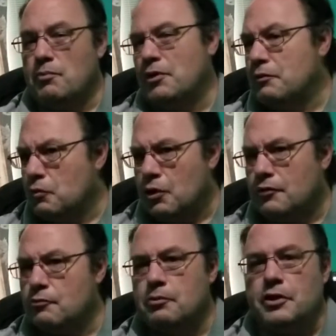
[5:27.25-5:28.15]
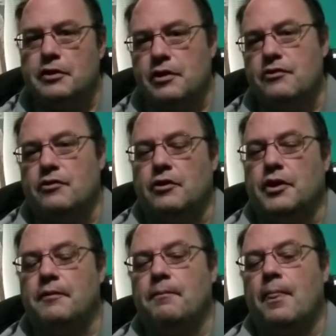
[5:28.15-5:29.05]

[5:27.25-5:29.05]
but it works pretty decently.